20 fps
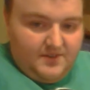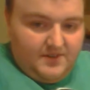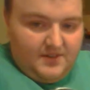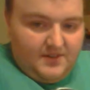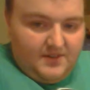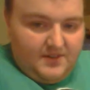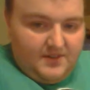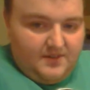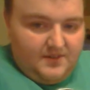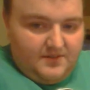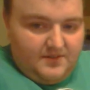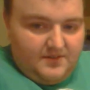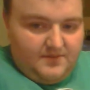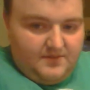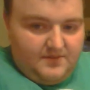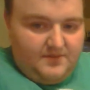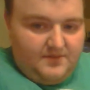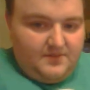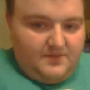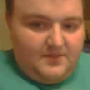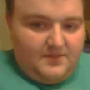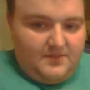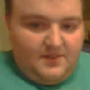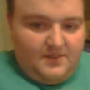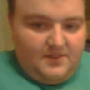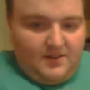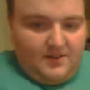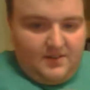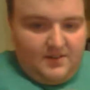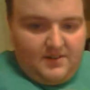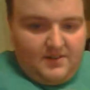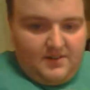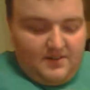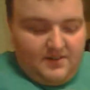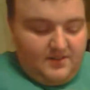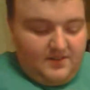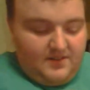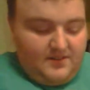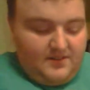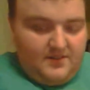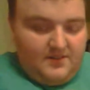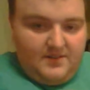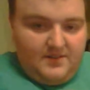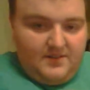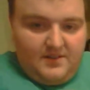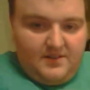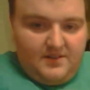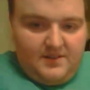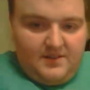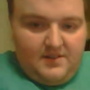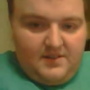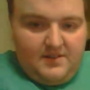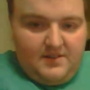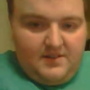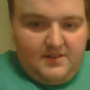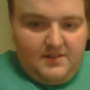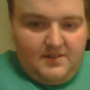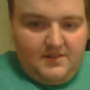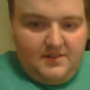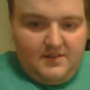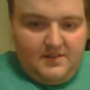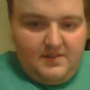(no one is talking)